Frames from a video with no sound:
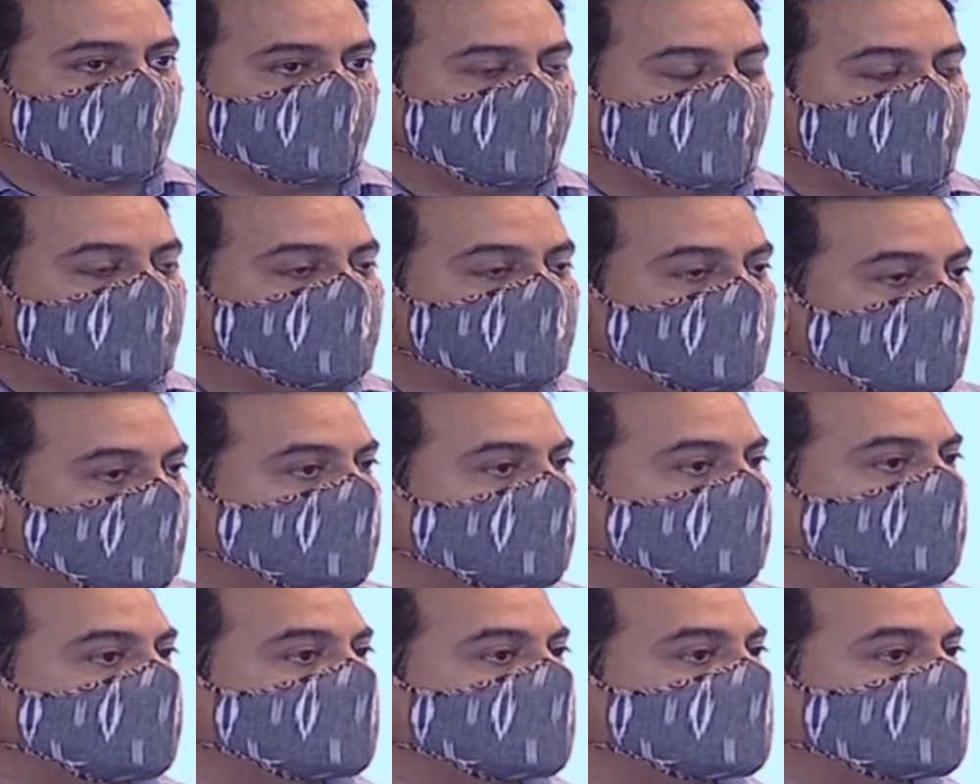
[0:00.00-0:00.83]
and how
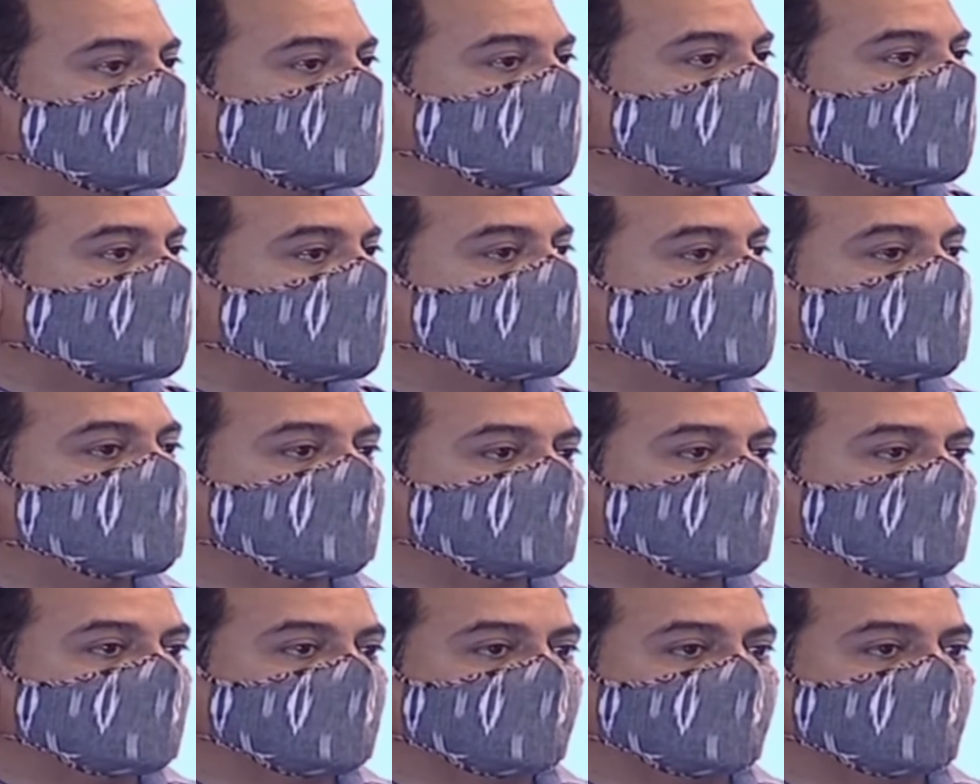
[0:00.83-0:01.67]
quick the government of
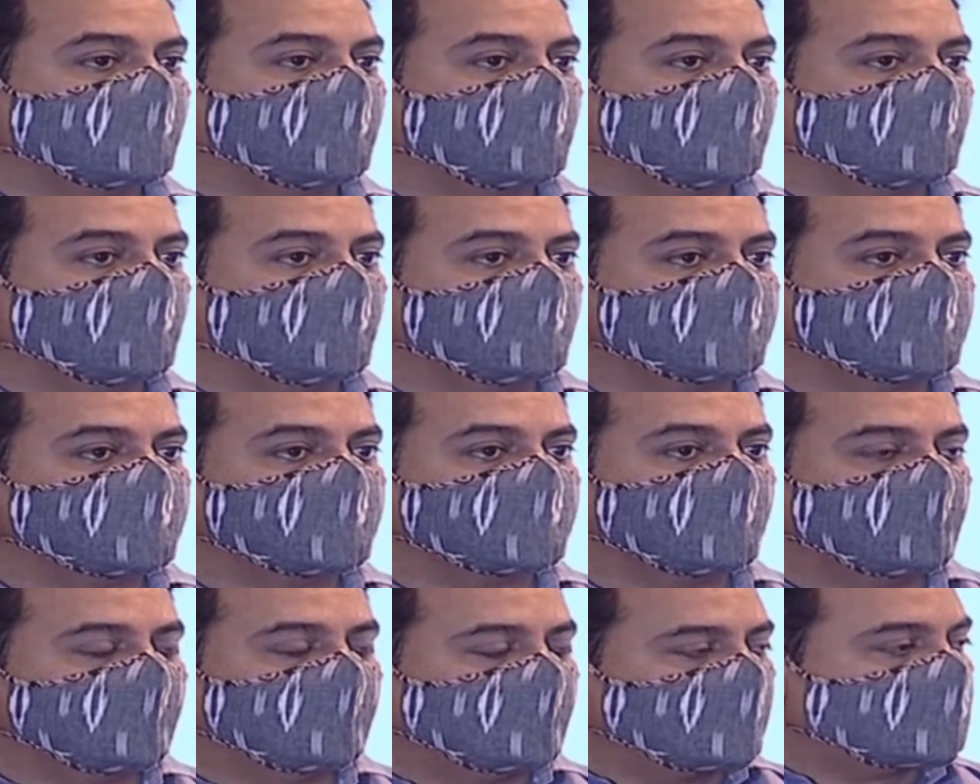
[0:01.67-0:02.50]
Telangana was
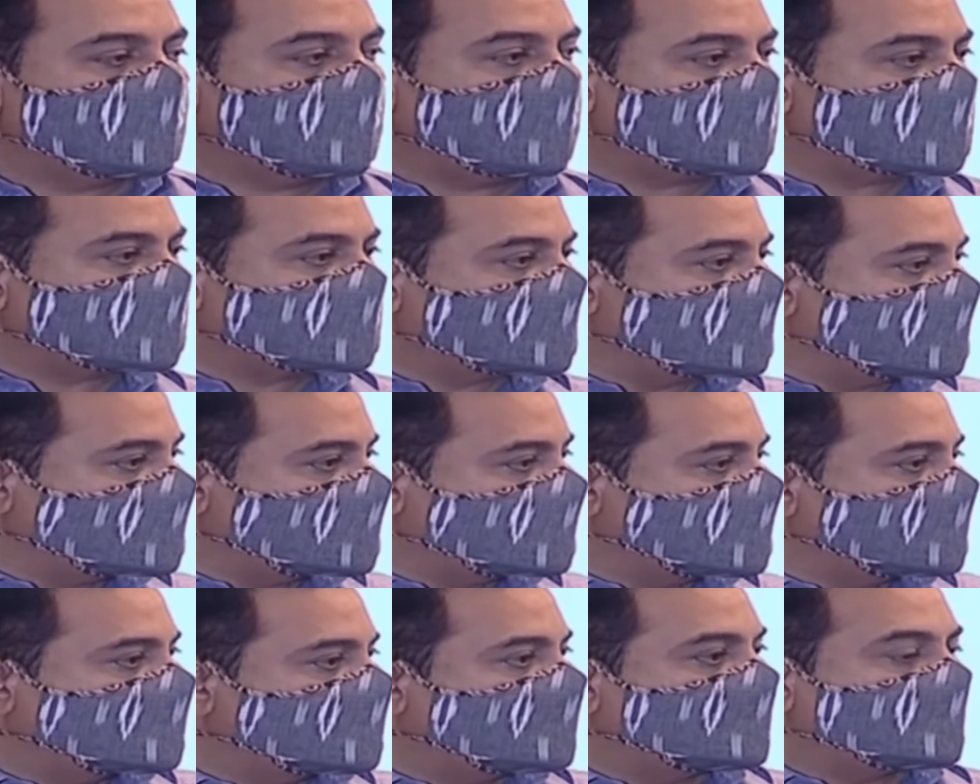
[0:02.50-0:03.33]
to
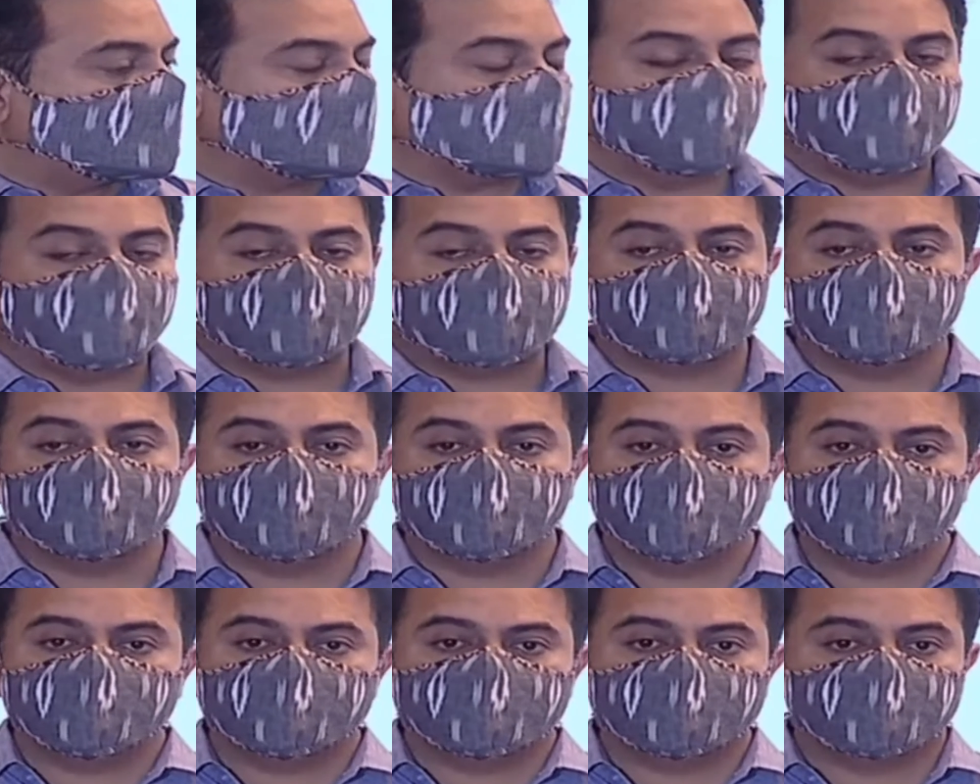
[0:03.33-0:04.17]
actually come back to
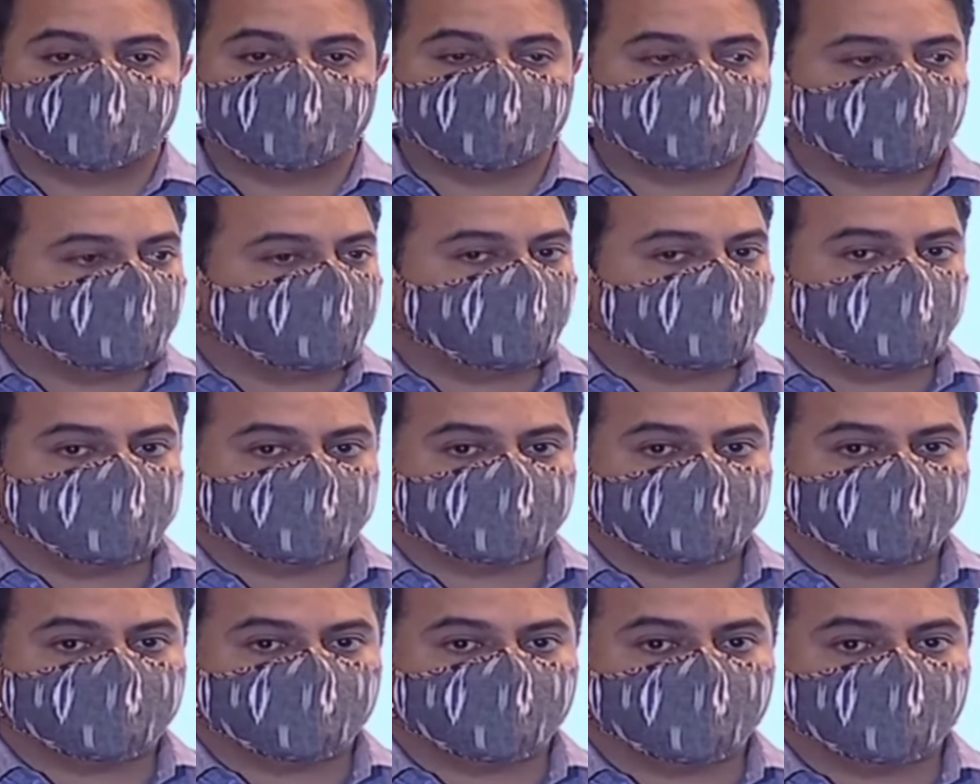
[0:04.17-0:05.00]
them within 10
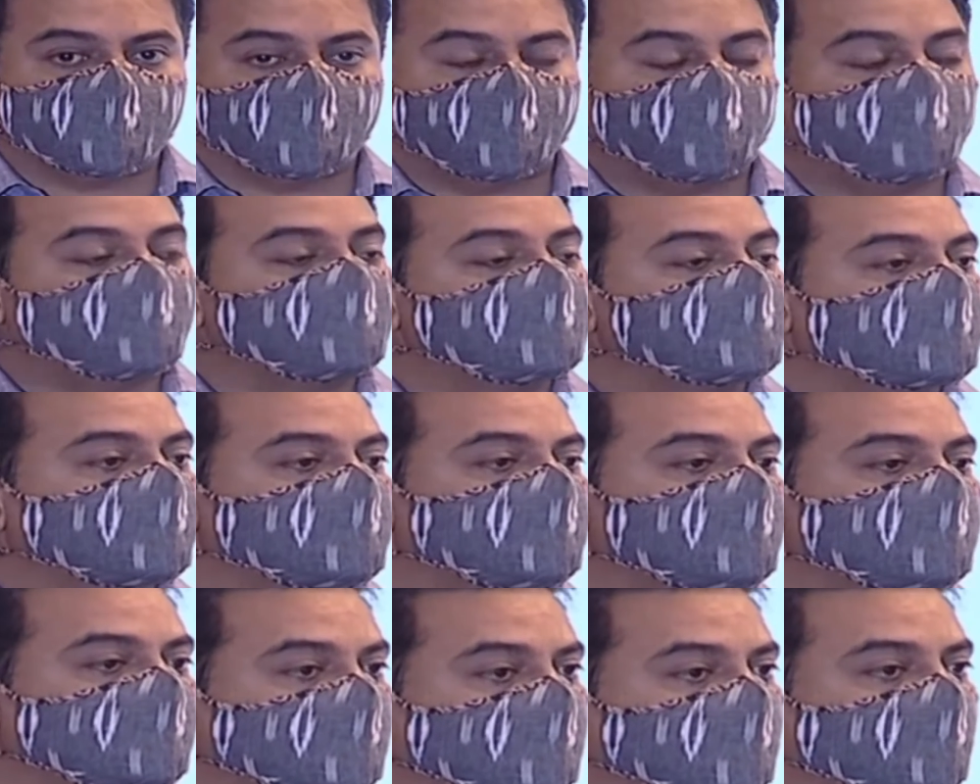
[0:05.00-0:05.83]
days and ensure
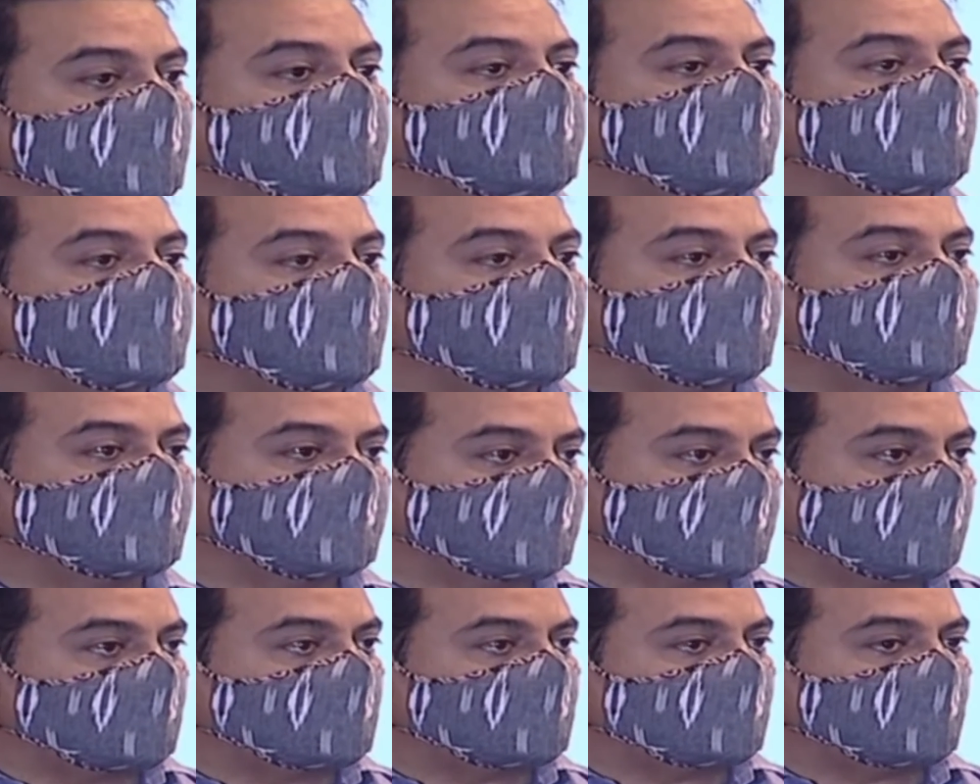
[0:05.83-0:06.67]
that the paperwork was
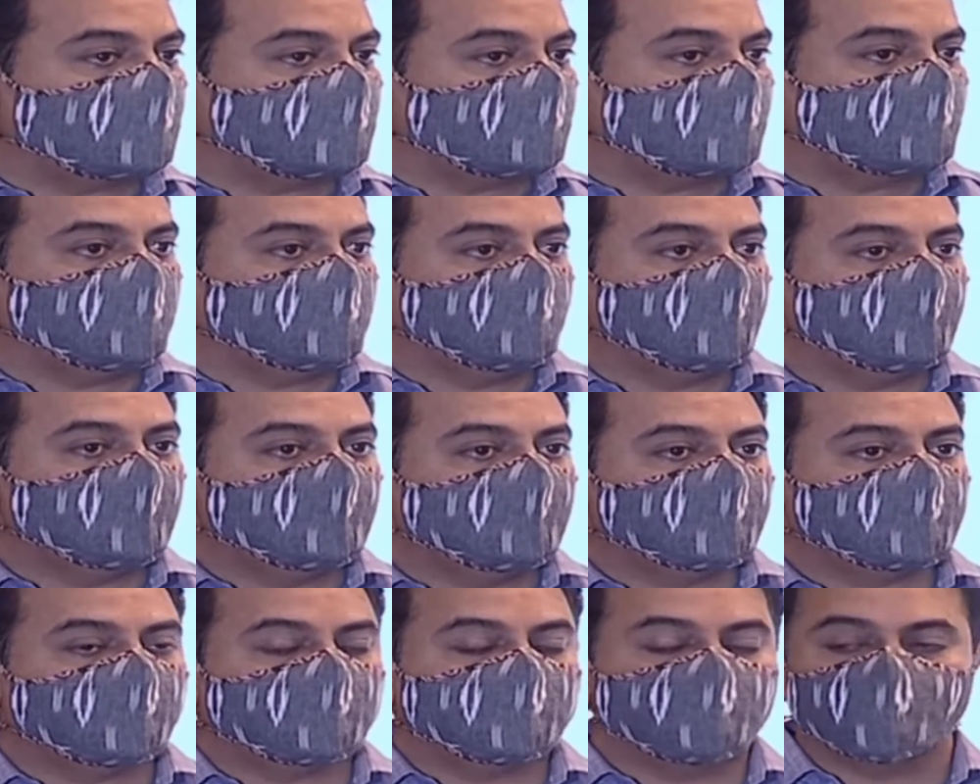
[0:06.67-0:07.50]
all done and
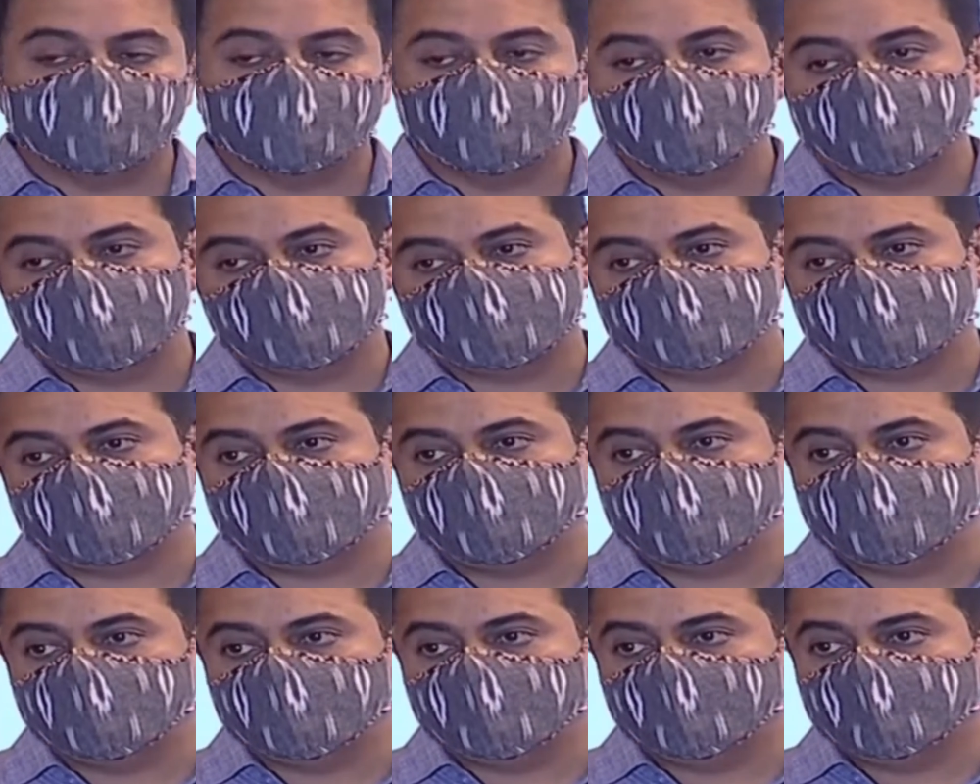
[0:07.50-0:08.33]
the MOU was
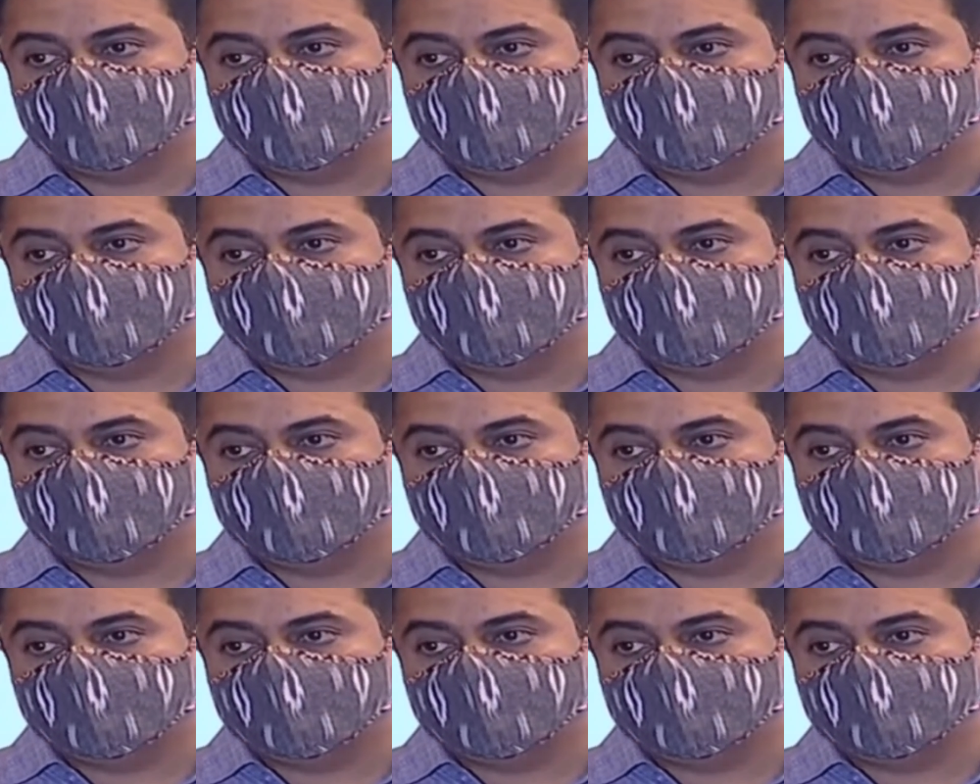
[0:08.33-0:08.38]
signed